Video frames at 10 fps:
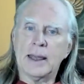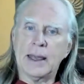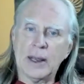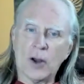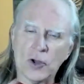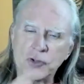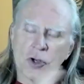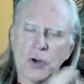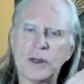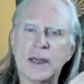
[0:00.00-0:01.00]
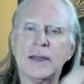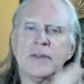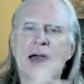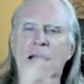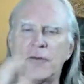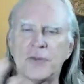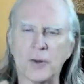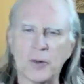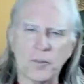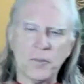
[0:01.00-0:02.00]
it also the
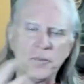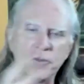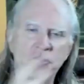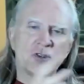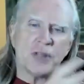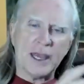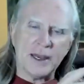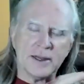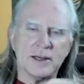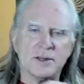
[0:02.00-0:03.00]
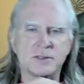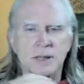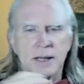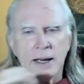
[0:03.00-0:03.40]
alpha state is